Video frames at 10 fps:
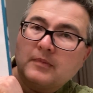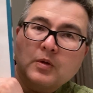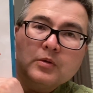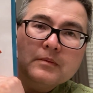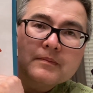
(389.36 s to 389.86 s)

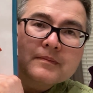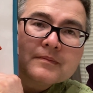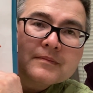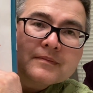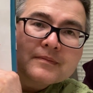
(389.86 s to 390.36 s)
Oh,
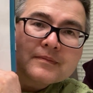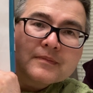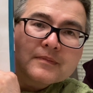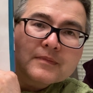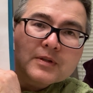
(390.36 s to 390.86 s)

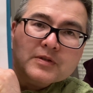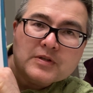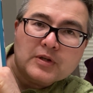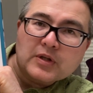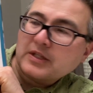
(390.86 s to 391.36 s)

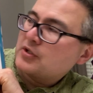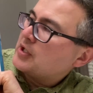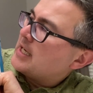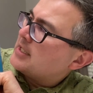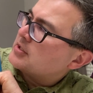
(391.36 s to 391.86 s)
there's a good
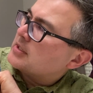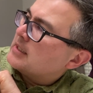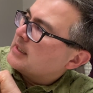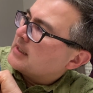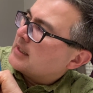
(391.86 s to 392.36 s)
exchange.
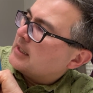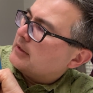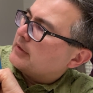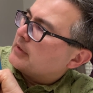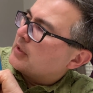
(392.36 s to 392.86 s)

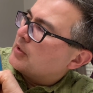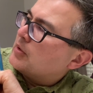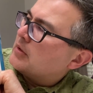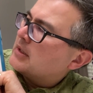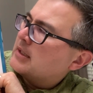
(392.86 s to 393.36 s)
Here you
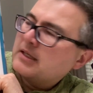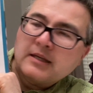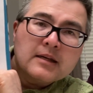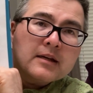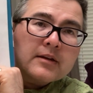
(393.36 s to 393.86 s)
go.
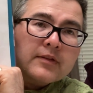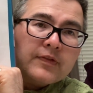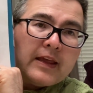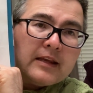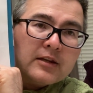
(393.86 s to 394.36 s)

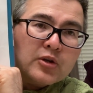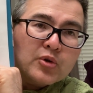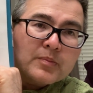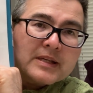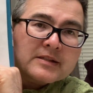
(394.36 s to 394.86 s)
Thank
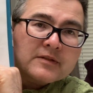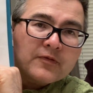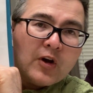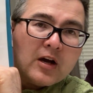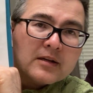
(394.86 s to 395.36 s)
you, Miss
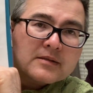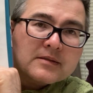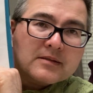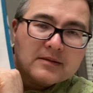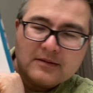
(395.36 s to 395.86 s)

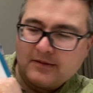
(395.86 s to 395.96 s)
Fox.